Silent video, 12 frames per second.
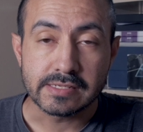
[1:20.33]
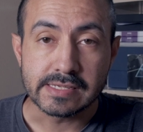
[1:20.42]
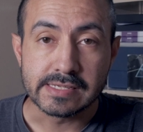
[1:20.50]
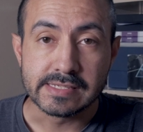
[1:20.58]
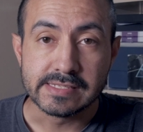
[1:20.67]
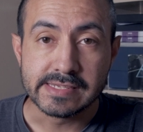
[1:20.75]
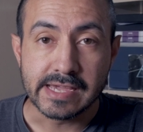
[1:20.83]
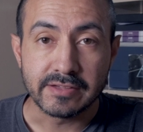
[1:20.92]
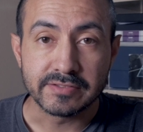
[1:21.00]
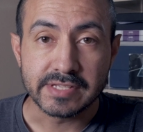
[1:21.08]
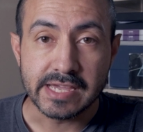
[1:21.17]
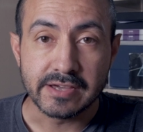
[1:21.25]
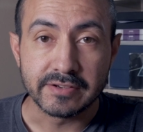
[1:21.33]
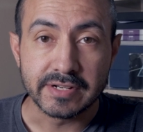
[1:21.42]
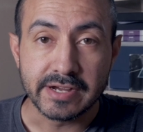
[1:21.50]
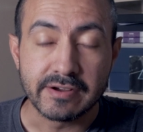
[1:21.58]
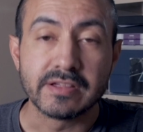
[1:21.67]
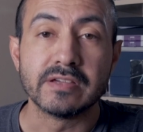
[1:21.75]
in downtown
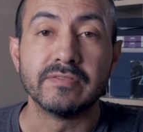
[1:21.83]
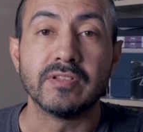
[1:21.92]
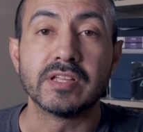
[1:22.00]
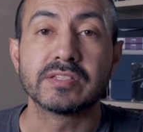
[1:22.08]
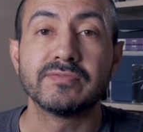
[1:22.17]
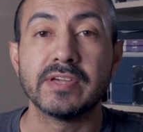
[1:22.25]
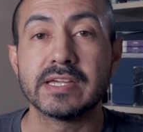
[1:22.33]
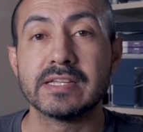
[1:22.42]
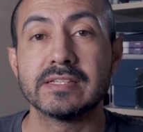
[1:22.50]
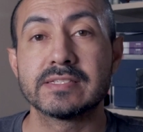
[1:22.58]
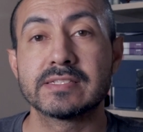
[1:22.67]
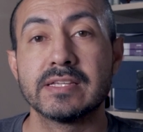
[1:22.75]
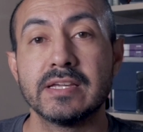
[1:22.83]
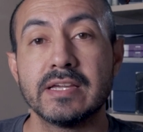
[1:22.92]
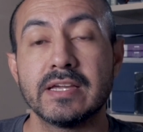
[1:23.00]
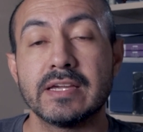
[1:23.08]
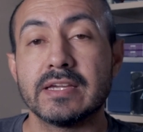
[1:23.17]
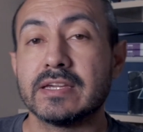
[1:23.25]
area of Las Vegas.
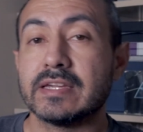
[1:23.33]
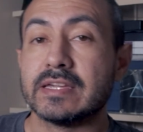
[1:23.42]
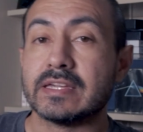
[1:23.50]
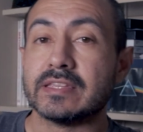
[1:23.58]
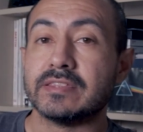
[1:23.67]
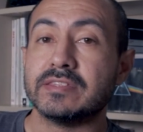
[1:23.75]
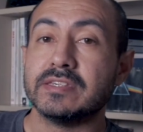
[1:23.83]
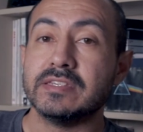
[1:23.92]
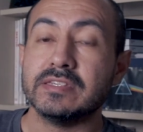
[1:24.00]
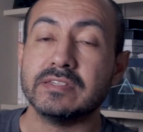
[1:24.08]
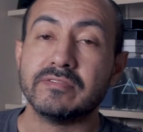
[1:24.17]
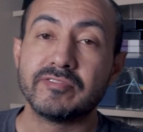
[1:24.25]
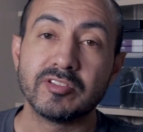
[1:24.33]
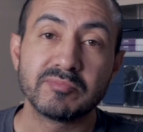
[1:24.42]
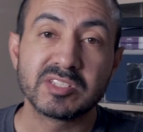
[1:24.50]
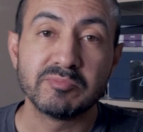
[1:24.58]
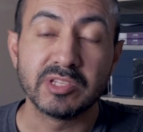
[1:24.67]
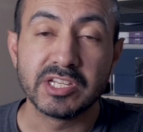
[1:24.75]
And the
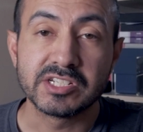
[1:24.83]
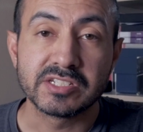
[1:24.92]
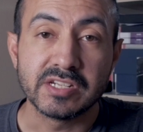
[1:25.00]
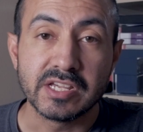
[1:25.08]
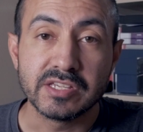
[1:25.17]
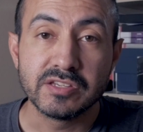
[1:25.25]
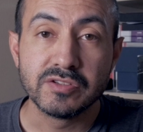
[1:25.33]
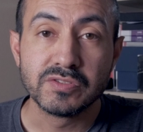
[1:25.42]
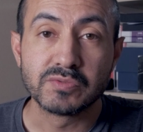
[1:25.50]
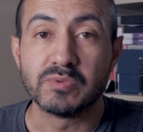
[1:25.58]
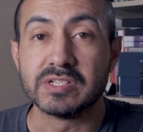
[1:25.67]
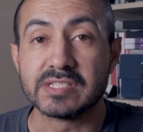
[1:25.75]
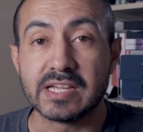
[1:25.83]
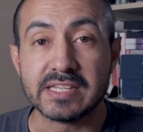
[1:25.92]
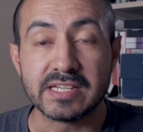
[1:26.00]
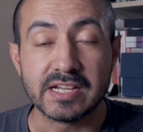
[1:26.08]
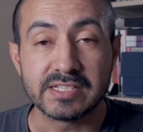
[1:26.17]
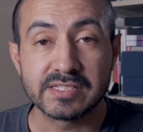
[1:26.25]
film simulation I used was
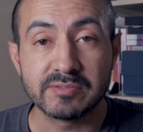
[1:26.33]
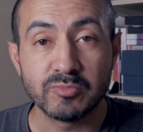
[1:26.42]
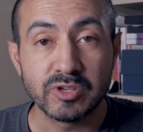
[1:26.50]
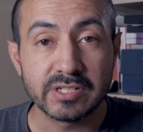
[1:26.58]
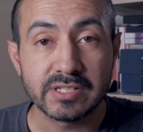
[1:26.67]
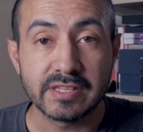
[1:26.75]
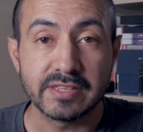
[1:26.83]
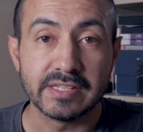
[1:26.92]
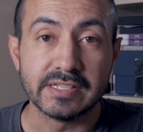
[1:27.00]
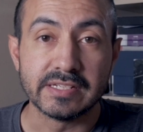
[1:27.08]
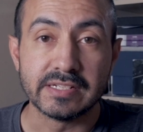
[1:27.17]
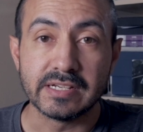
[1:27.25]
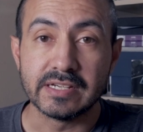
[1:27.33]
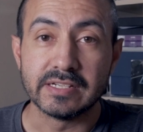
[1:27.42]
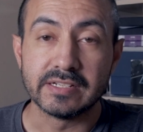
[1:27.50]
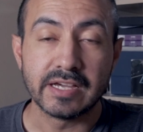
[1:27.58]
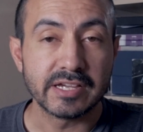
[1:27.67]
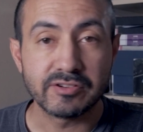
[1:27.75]
a custom one that
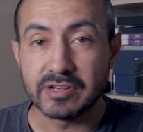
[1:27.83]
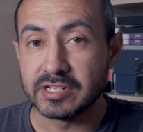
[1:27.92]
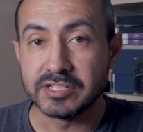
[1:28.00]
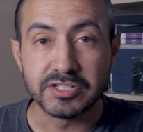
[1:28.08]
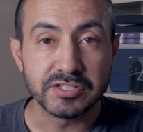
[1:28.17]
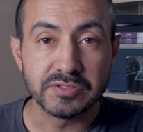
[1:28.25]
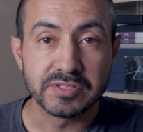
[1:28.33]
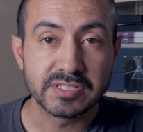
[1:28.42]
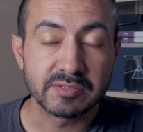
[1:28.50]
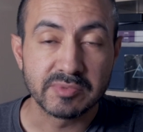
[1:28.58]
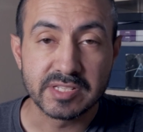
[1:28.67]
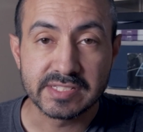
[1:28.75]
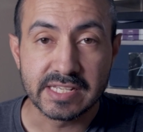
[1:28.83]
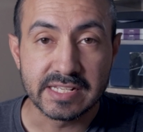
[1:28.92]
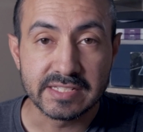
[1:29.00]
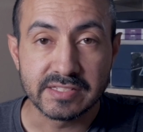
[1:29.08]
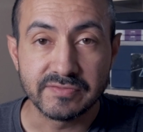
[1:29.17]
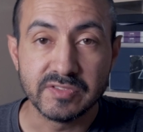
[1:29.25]
uh, I created just using some of the
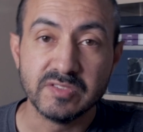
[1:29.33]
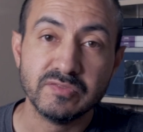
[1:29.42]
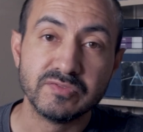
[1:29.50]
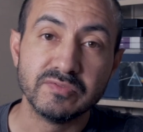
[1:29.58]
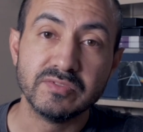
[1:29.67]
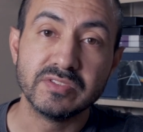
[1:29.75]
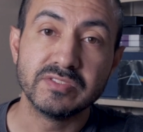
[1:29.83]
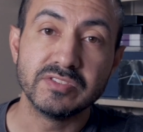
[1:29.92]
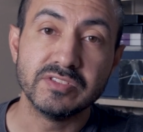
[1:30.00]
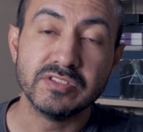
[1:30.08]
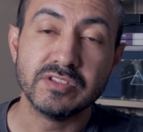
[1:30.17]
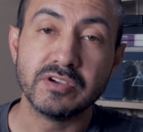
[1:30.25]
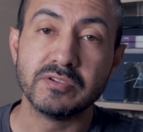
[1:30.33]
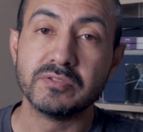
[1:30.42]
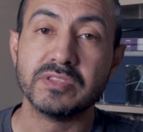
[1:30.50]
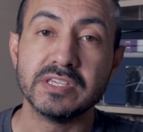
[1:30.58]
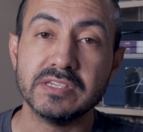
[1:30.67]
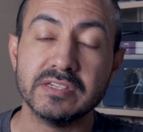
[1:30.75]
settings. If you know
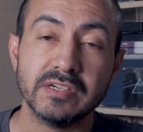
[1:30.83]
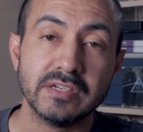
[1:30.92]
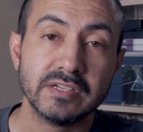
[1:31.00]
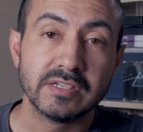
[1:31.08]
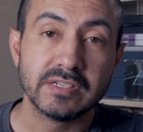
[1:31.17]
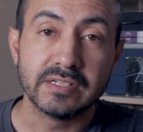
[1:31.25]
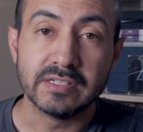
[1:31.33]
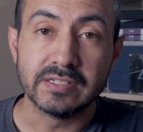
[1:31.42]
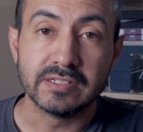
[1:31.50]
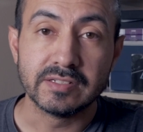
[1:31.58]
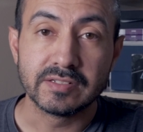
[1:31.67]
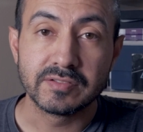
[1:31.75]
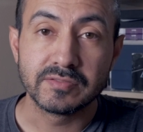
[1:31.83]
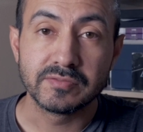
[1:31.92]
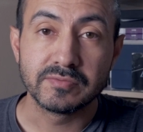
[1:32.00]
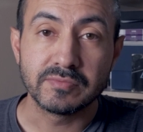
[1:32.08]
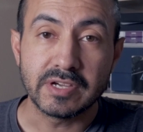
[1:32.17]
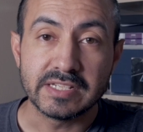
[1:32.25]
the uh,
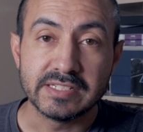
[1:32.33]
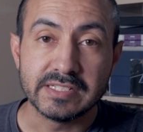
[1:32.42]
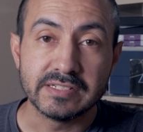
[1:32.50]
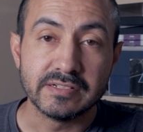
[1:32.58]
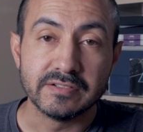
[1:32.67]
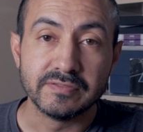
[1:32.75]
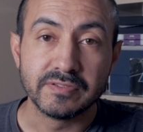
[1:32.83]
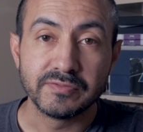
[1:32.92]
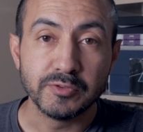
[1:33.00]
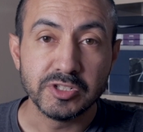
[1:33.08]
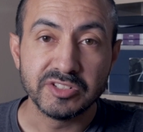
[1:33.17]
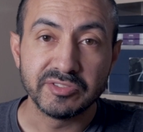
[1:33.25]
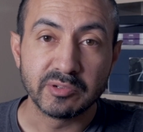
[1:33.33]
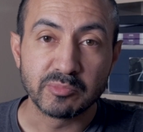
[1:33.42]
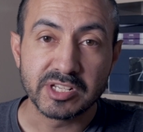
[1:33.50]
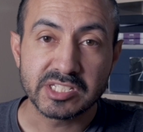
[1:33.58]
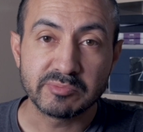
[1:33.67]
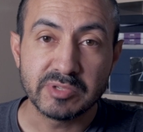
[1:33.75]
idea of Fujifilm
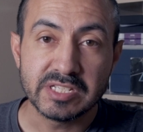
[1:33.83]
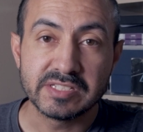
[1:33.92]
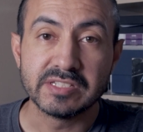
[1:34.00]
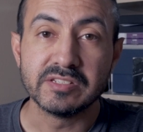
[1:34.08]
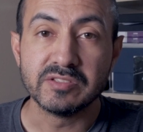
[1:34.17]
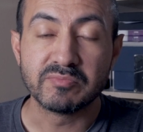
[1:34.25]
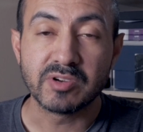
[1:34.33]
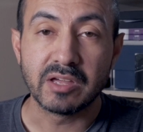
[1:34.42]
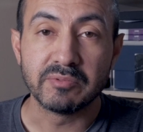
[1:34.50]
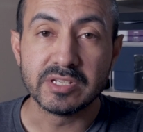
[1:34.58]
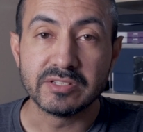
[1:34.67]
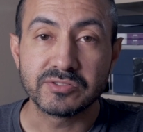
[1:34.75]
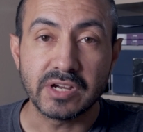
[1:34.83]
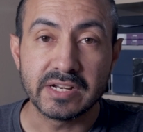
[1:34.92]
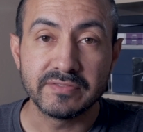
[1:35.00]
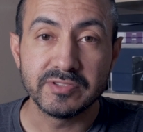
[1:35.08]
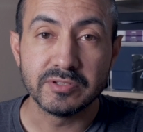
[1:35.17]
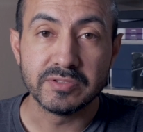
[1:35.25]
recipes, then you've probably tried
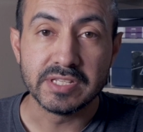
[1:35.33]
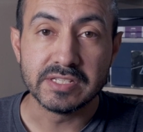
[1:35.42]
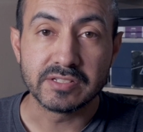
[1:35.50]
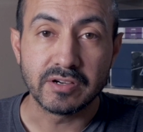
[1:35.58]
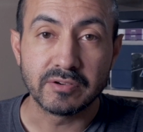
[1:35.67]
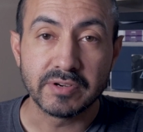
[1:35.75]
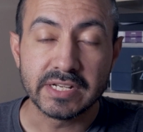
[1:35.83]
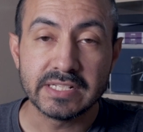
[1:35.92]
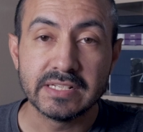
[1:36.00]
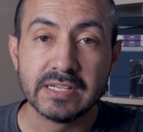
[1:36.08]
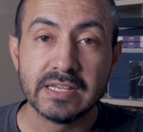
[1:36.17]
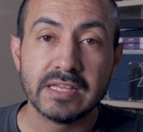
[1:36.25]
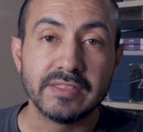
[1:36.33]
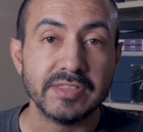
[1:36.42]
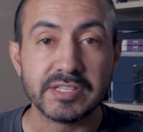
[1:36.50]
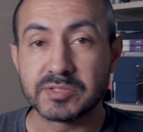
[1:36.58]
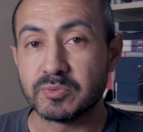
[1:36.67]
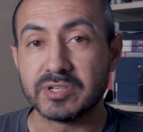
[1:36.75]
a few of these already.
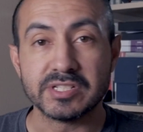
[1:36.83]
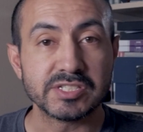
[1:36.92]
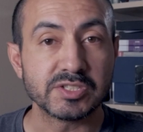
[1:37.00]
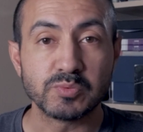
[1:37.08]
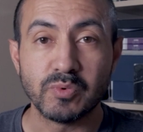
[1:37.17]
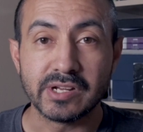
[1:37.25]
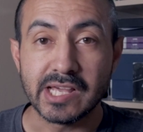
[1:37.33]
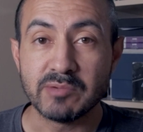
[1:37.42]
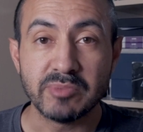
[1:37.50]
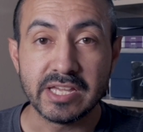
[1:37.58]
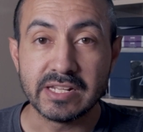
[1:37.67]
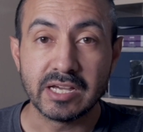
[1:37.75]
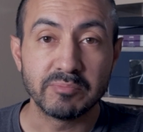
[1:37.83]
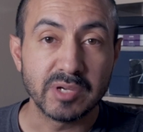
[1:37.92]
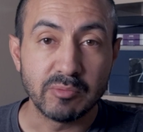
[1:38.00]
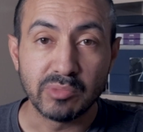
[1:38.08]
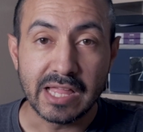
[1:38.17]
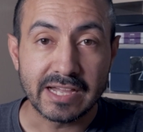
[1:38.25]
This one is just one I made up,
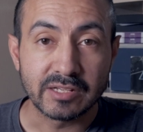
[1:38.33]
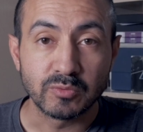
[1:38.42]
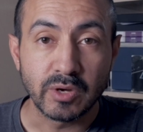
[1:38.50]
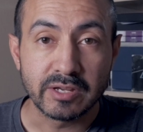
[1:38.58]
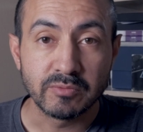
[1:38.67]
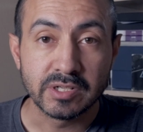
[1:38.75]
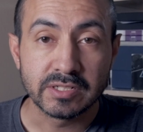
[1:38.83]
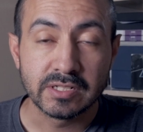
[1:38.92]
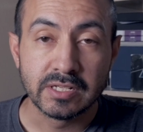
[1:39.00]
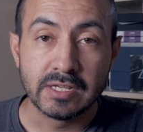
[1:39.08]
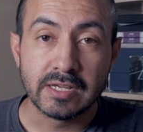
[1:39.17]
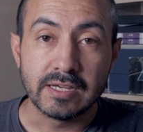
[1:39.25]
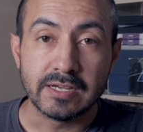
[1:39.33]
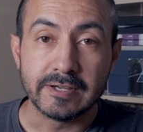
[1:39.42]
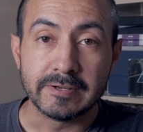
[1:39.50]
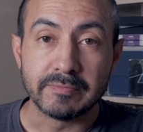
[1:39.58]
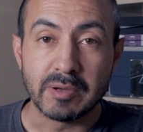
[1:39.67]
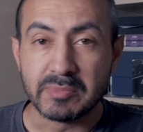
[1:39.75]
a black and white one.
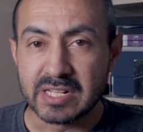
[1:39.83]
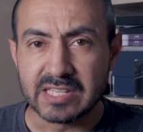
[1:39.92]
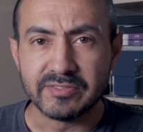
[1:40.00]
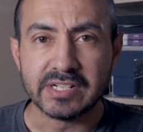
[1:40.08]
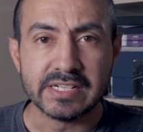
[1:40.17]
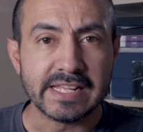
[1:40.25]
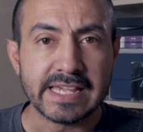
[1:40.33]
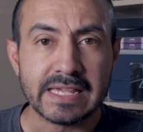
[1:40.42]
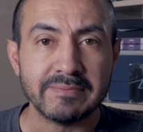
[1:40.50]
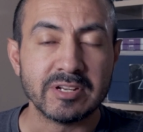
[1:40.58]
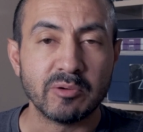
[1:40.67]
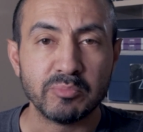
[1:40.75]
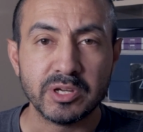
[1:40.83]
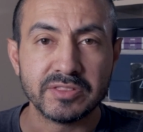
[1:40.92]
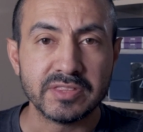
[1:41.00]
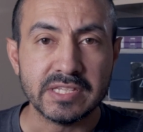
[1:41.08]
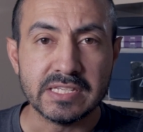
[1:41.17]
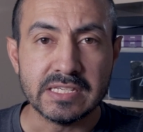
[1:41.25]
Um, I'm going to give it a name, and I'll
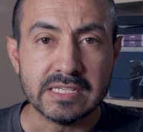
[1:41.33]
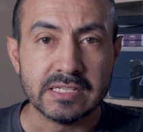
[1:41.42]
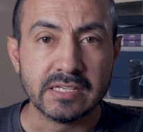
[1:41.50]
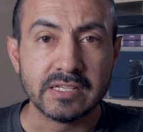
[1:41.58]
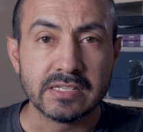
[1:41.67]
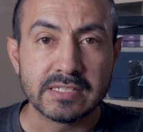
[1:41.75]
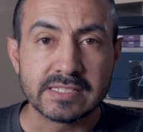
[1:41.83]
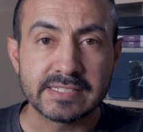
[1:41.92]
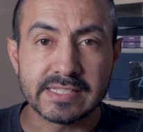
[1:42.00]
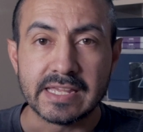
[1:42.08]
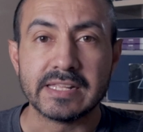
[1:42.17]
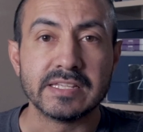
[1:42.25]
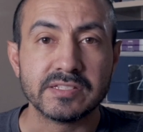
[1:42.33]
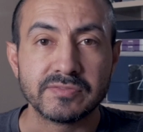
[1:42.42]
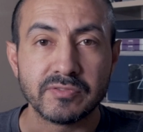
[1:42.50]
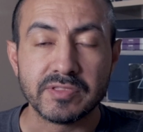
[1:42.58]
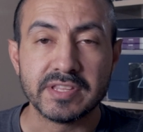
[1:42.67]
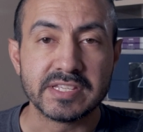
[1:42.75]
put the settings
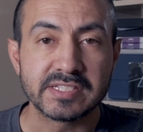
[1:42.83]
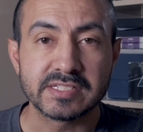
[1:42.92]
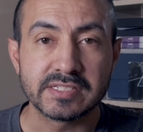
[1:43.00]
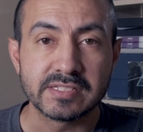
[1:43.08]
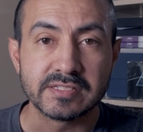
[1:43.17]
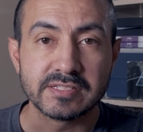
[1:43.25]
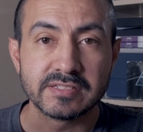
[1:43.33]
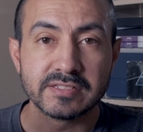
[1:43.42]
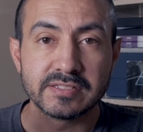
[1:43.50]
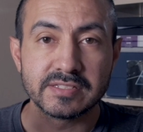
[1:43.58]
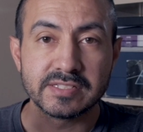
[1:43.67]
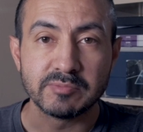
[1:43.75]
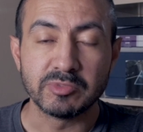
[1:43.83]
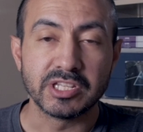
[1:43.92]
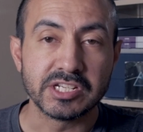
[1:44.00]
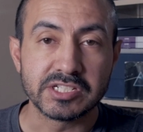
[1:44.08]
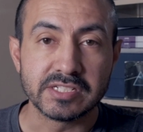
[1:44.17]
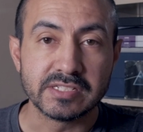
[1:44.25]
for this
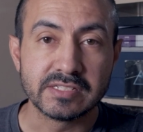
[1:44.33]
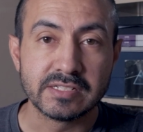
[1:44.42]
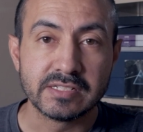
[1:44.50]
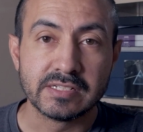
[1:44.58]
simulation